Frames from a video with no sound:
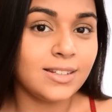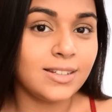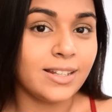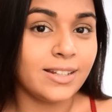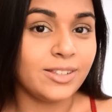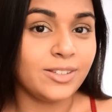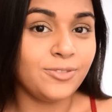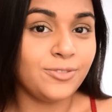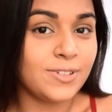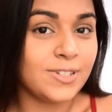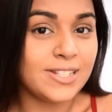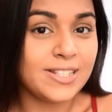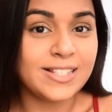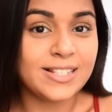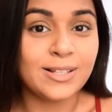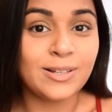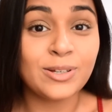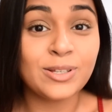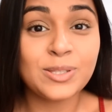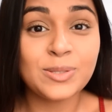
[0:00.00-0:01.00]
that the face
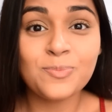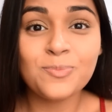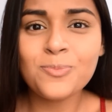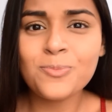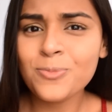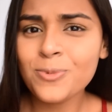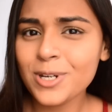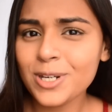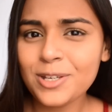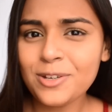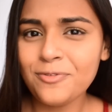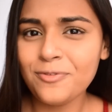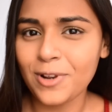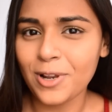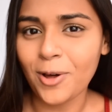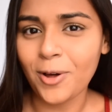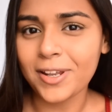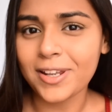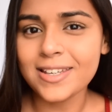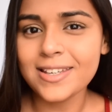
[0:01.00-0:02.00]
looks pretty
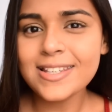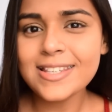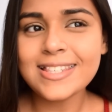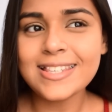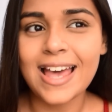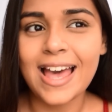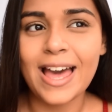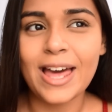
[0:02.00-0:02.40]
flawless,